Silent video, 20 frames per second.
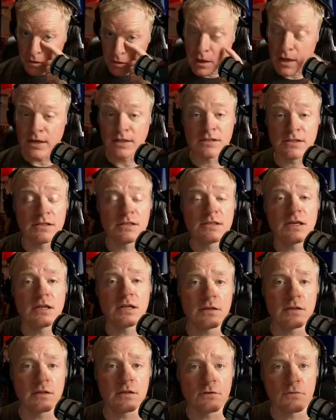It's a
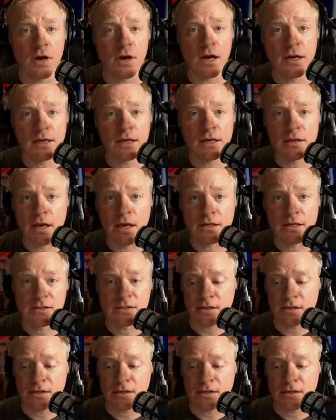skinny little rocket. It has